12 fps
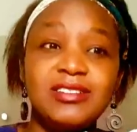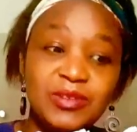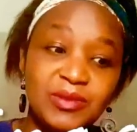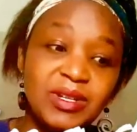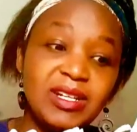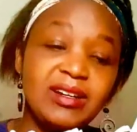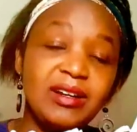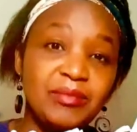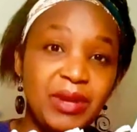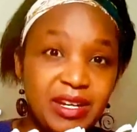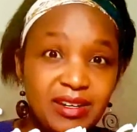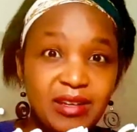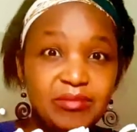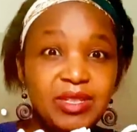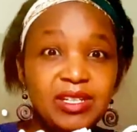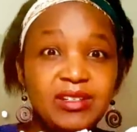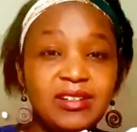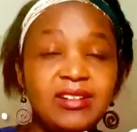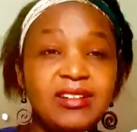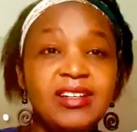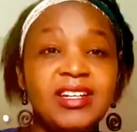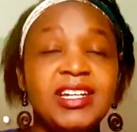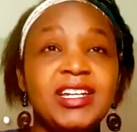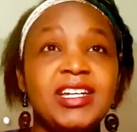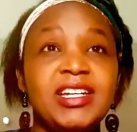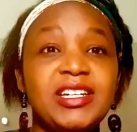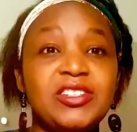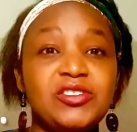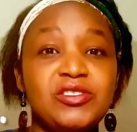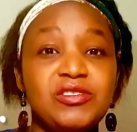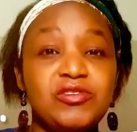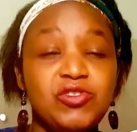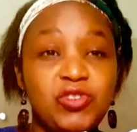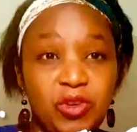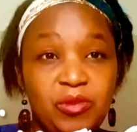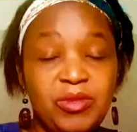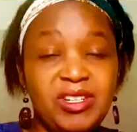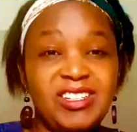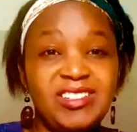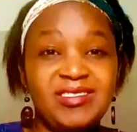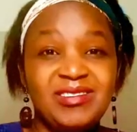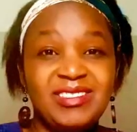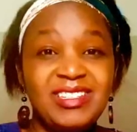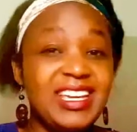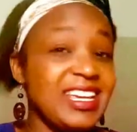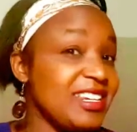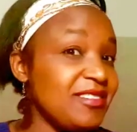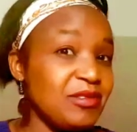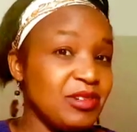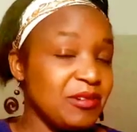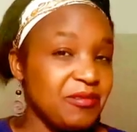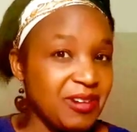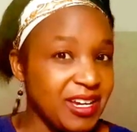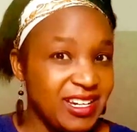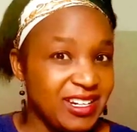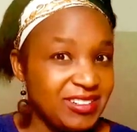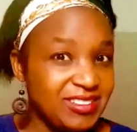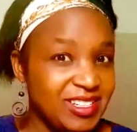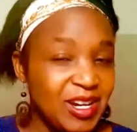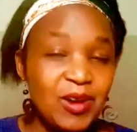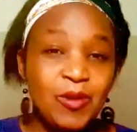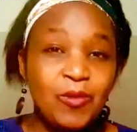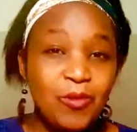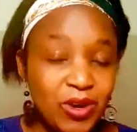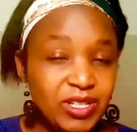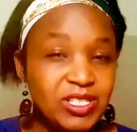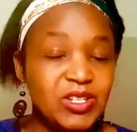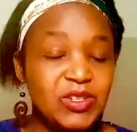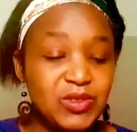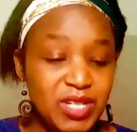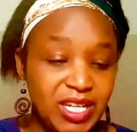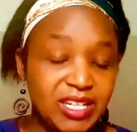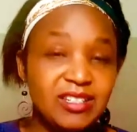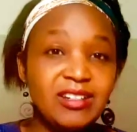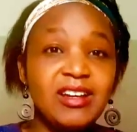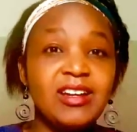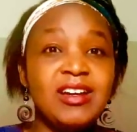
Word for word: during a pandemic in germany and if you want to find out what you need,